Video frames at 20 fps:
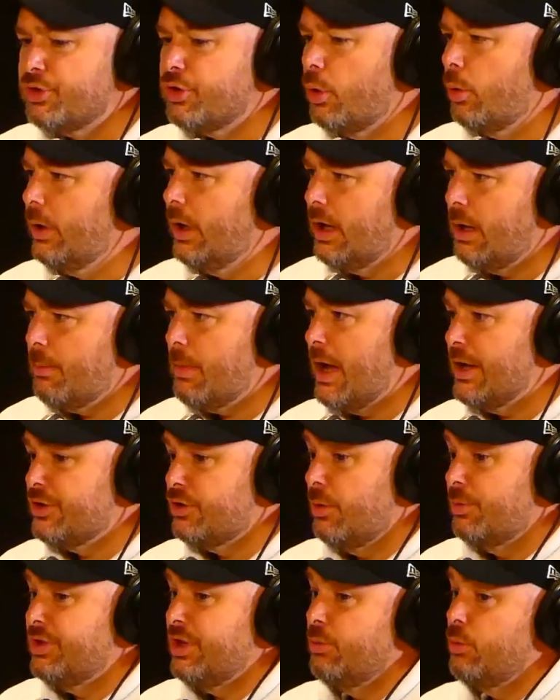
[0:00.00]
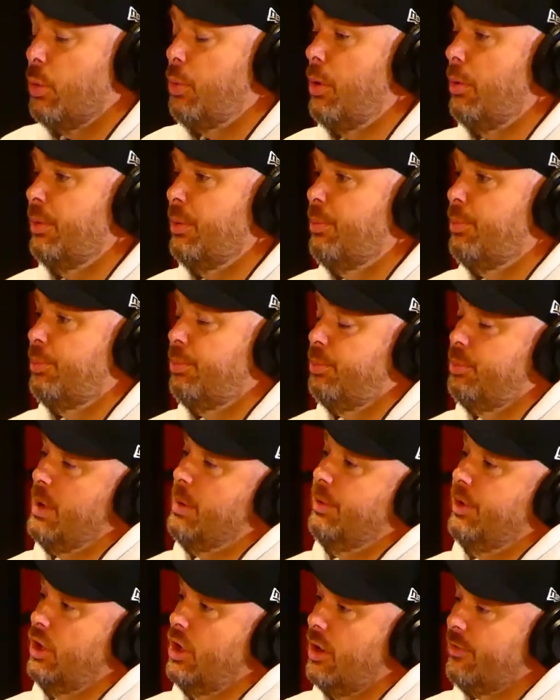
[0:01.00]
they're all kind of matching up, saying we'll probably be
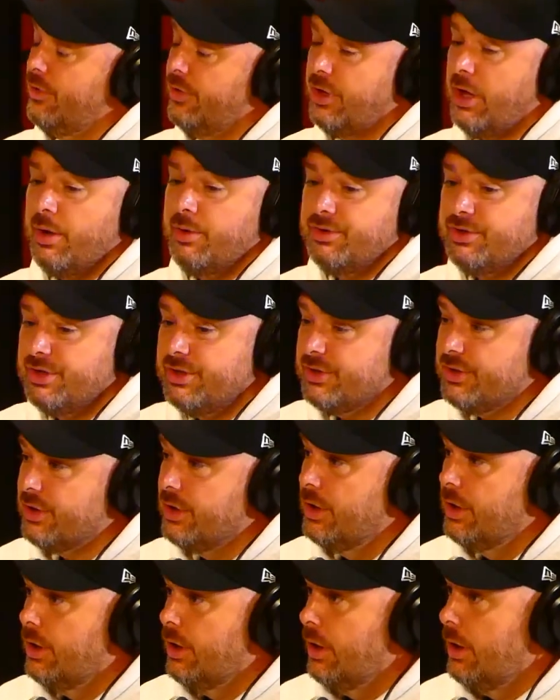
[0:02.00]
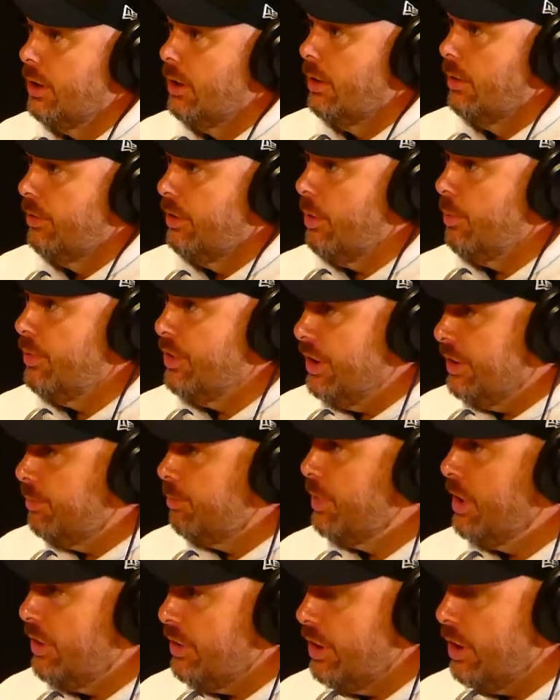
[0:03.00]
able to cover the houses that we
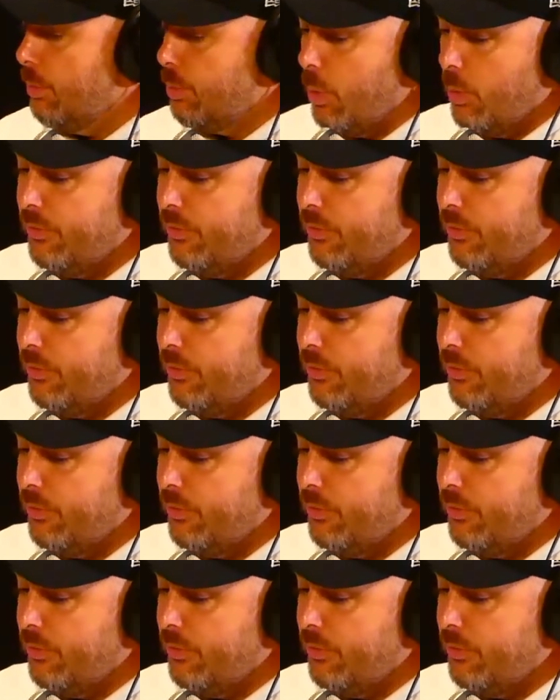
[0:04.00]
need per year, but